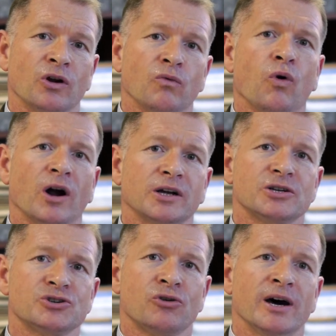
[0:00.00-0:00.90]
work
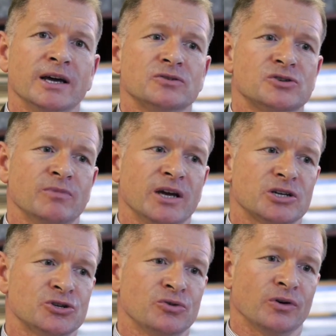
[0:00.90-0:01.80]
trying to make
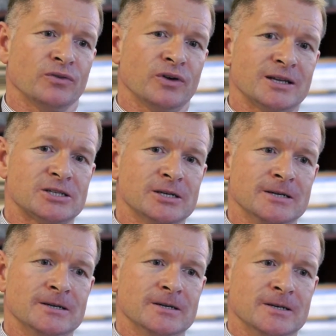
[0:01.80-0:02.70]
sure that,
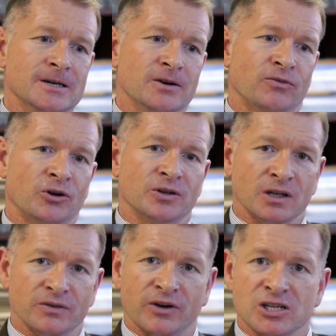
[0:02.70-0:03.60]

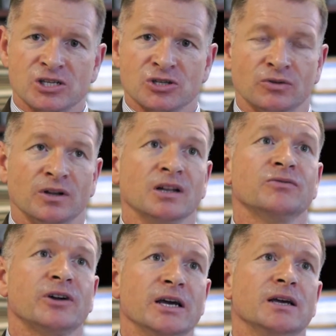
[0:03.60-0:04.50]
for instance, on
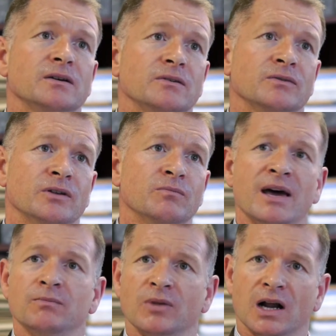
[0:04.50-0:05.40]
delivery, that the
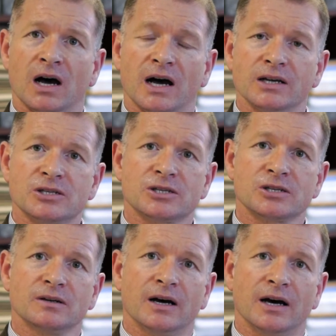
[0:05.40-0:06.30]
member
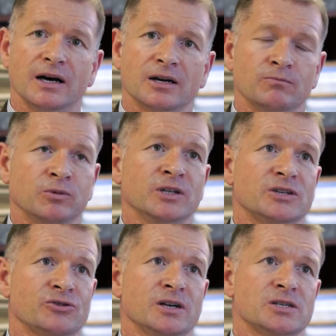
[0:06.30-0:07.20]
has complete
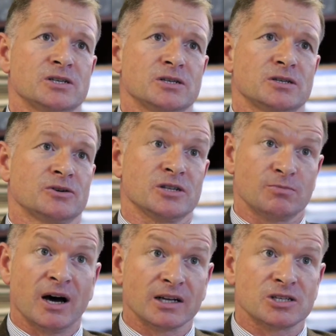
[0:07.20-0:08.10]

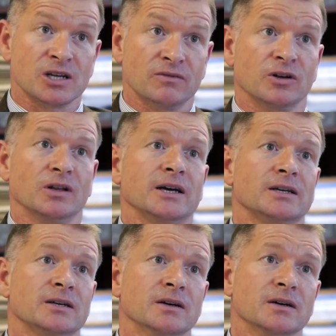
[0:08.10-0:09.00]
transparency, if you
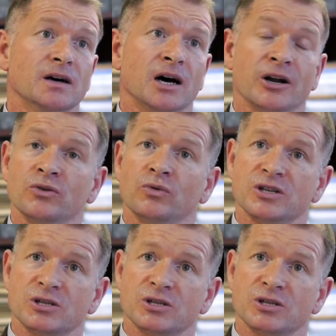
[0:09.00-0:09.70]
like, around what the